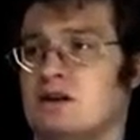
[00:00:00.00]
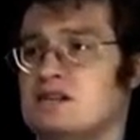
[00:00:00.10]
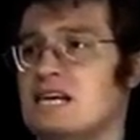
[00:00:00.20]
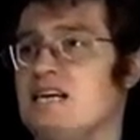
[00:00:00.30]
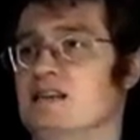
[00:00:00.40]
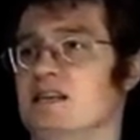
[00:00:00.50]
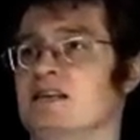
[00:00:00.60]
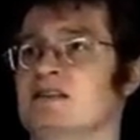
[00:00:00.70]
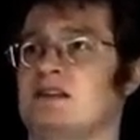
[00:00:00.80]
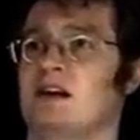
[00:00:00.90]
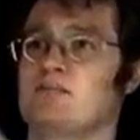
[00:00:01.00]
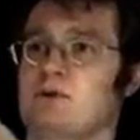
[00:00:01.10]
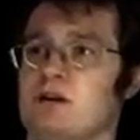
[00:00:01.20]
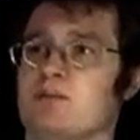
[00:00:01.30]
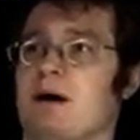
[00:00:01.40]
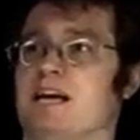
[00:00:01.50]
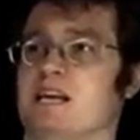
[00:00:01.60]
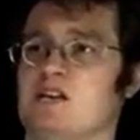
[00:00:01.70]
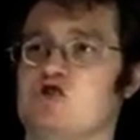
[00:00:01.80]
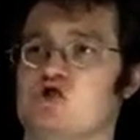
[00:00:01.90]
Take this and plug it back
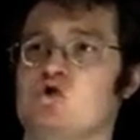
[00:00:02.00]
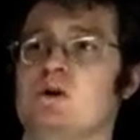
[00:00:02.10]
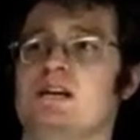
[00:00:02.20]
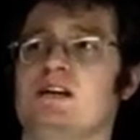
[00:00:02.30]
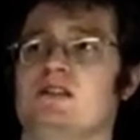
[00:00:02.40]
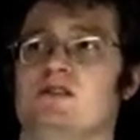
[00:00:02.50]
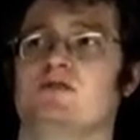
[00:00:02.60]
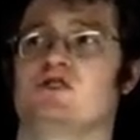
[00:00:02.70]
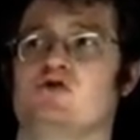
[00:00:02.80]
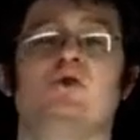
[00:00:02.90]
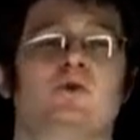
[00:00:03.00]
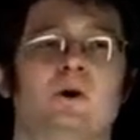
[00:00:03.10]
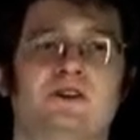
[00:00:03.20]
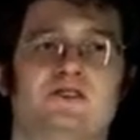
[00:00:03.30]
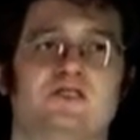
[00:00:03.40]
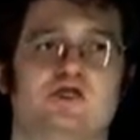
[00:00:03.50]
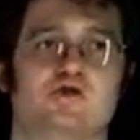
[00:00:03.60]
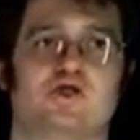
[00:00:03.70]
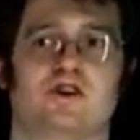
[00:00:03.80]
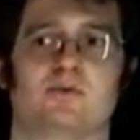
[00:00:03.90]
into either of the two equations that you
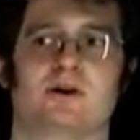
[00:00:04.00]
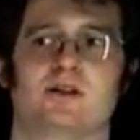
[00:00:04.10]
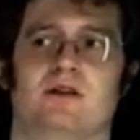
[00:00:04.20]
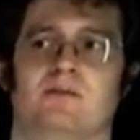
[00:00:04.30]
started with.